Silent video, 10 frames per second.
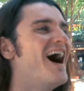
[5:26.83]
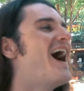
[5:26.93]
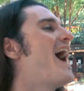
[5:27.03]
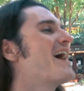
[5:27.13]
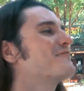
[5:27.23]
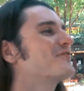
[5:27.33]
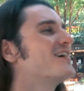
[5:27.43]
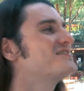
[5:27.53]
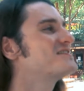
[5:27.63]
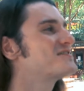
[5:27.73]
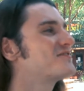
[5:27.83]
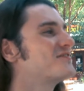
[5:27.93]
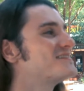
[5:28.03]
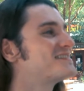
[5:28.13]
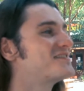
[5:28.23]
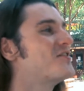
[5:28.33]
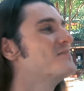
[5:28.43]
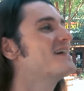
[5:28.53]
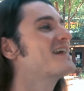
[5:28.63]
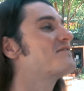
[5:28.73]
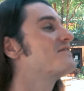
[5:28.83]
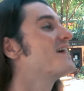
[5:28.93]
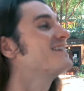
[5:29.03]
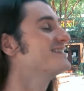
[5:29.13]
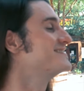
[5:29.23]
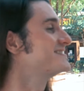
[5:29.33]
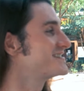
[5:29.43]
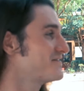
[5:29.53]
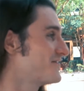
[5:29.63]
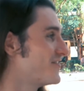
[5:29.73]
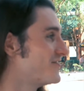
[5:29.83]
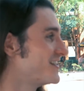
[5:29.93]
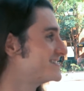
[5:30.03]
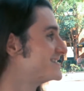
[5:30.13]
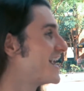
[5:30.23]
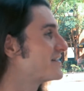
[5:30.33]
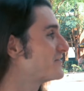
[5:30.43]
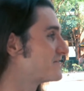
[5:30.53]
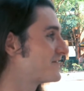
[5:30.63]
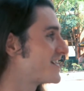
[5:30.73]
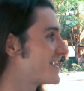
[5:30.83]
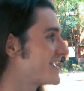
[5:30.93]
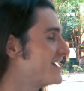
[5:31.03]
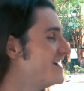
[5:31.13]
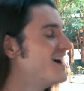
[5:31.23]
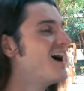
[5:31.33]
I've registered so many felons to vote. It's not even funny.